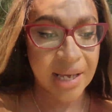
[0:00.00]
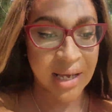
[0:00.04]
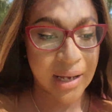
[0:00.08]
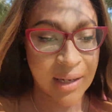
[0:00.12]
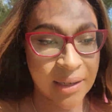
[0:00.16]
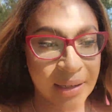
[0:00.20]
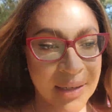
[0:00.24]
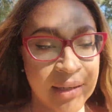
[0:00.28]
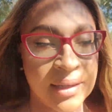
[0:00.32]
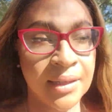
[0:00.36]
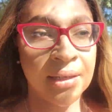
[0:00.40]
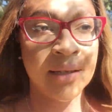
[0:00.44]
at
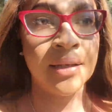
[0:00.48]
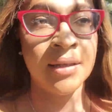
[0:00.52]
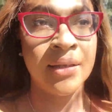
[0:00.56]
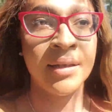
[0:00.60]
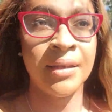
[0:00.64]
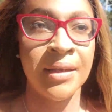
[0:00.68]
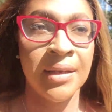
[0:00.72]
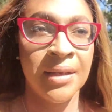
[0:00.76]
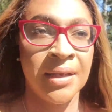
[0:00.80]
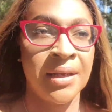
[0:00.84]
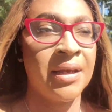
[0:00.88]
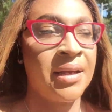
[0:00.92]

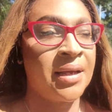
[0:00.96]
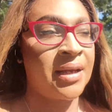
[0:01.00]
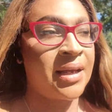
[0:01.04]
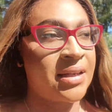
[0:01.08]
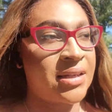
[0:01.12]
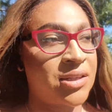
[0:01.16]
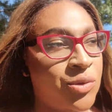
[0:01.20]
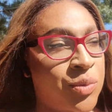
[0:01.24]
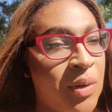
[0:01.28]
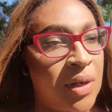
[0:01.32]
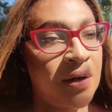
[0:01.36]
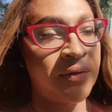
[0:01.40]

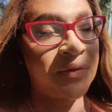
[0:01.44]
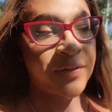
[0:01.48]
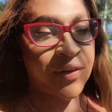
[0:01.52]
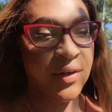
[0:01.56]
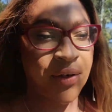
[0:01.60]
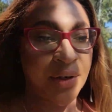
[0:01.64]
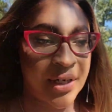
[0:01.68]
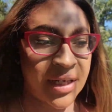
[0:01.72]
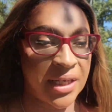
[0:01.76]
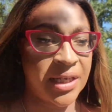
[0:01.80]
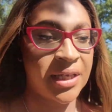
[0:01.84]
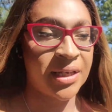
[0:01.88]
at
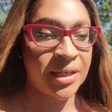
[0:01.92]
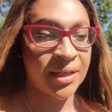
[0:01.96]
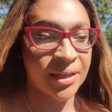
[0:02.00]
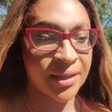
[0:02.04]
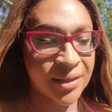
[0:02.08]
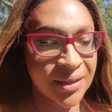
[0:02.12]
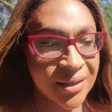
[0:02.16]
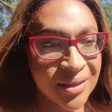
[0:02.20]
12:30.